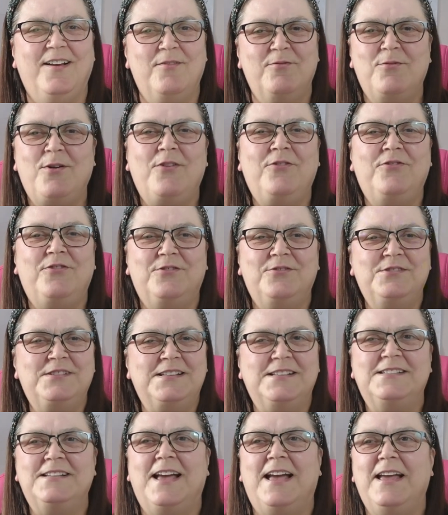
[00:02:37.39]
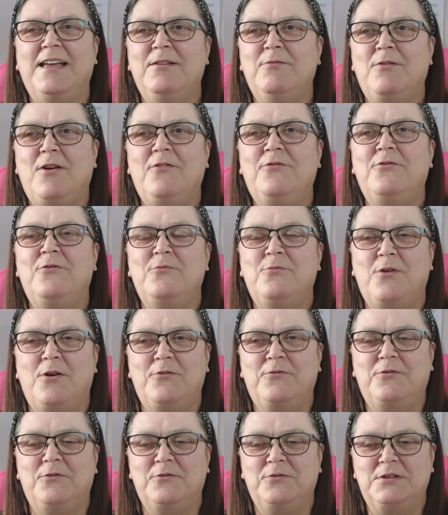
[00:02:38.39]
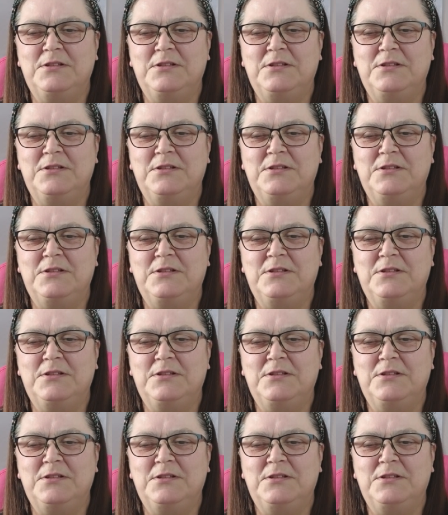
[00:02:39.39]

Waffle today. Waffle,